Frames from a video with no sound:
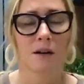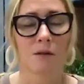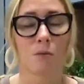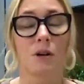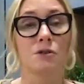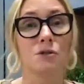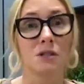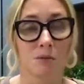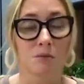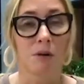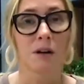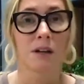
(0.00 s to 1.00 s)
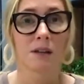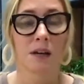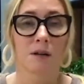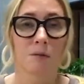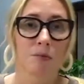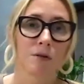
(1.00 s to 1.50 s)
or what are you doing to market
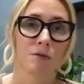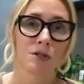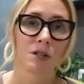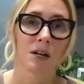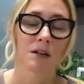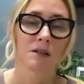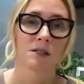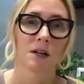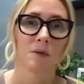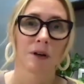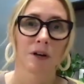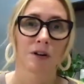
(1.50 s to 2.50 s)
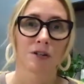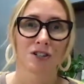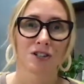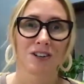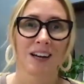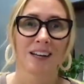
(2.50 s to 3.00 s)
that approach and encourage
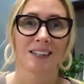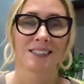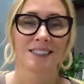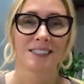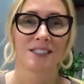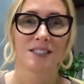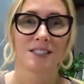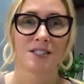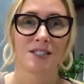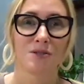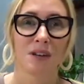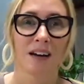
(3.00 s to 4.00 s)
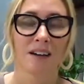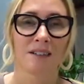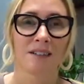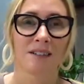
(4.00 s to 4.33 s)
your clients to do that?